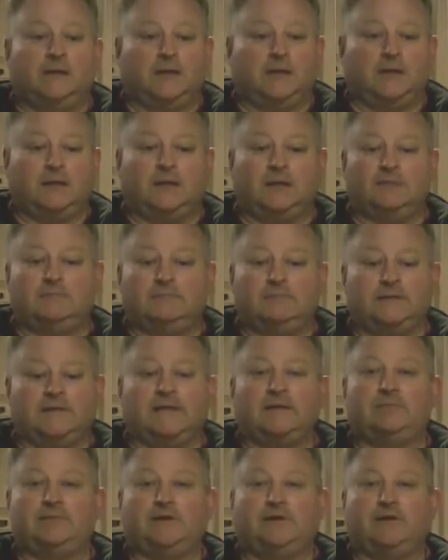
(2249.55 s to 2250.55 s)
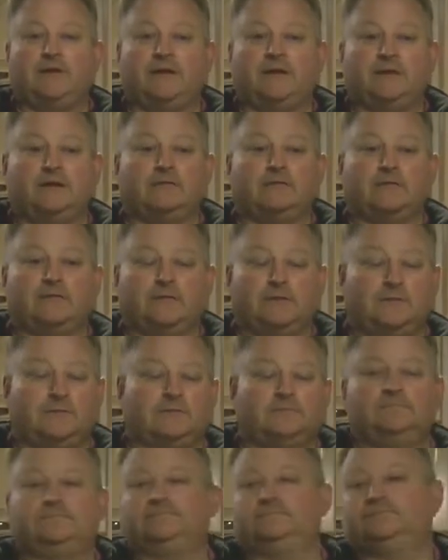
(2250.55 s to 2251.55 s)
You got a bigger kid or
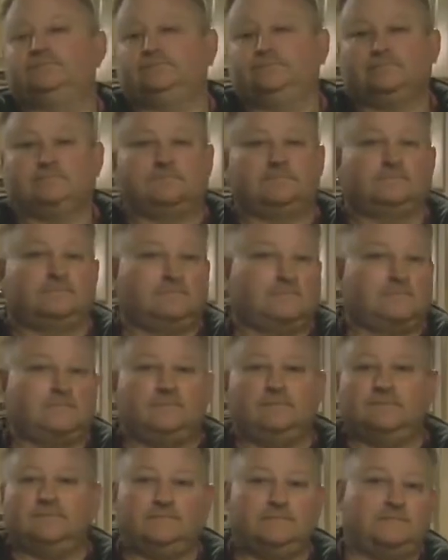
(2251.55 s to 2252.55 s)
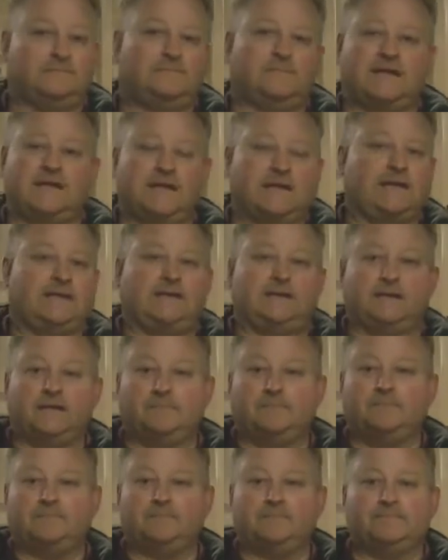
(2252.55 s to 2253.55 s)
adult, they got to get
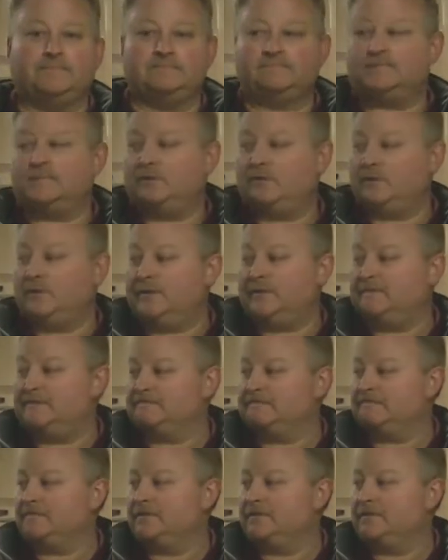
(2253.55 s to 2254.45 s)
up. Okay.